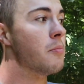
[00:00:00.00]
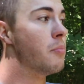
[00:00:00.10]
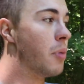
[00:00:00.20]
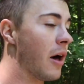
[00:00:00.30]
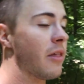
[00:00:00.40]

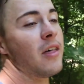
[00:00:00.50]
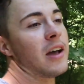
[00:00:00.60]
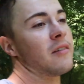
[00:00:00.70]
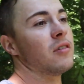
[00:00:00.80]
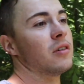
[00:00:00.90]
But
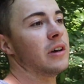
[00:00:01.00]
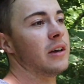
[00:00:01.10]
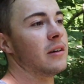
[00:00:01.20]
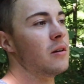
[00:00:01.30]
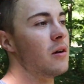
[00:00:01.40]
thankfully,
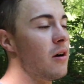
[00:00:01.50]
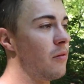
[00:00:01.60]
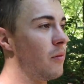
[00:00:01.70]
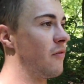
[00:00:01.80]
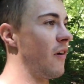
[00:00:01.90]

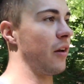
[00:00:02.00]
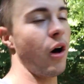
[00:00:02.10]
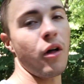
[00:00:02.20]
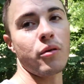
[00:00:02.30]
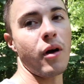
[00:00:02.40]
we found
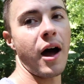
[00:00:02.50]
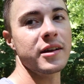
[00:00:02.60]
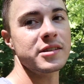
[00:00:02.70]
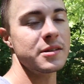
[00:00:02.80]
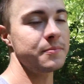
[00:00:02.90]
all the
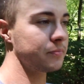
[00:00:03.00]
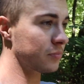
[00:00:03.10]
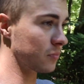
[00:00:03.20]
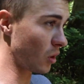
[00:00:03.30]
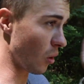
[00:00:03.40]
rods.
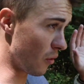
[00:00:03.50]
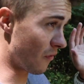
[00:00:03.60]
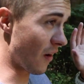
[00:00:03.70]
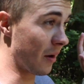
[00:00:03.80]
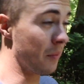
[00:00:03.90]
We
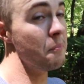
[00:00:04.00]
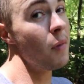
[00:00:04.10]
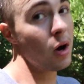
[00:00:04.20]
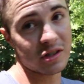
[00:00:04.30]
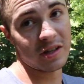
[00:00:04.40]
found
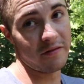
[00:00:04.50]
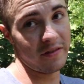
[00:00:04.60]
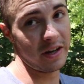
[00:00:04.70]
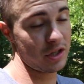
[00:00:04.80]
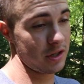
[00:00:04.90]
most of the
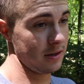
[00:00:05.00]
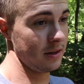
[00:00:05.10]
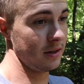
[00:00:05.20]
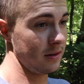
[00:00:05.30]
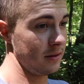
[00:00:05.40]
fish.
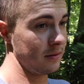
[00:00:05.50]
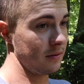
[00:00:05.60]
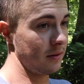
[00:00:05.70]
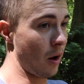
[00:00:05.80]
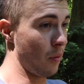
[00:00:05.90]

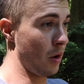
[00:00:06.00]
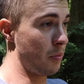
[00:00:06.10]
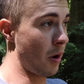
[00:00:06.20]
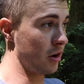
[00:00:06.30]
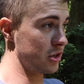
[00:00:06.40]
I will
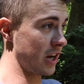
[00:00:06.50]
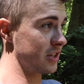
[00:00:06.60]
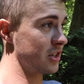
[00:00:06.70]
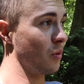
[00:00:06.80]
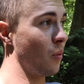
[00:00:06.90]
apologize
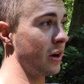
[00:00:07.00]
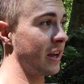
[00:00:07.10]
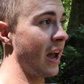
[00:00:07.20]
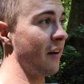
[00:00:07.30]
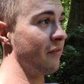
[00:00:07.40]
to the one
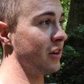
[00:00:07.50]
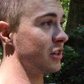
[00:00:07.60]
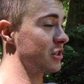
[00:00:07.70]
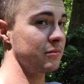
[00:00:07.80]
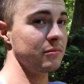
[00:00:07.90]

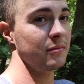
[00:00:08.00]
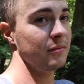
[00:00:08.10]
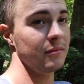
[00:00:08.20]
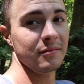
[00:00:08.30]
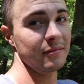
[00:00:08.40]
catfish.
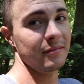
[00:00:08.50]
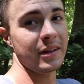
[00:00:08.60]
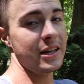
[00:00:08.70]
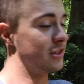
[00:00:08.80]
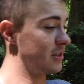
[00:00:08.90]

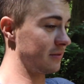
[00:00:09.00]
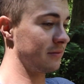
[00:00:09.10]
He's